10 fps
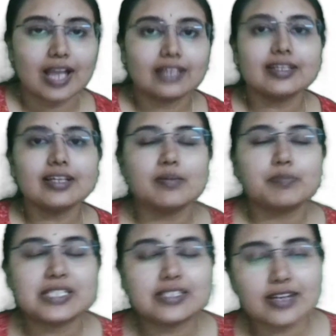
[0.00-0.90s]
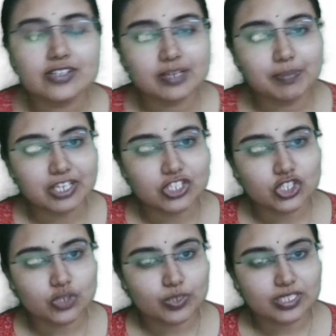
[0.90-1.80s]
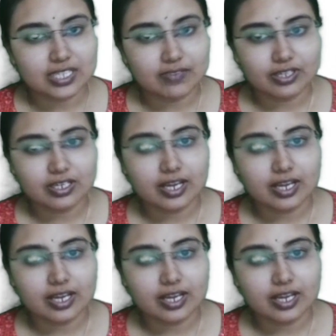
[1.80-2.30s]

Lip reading: I think a pediatric patient was given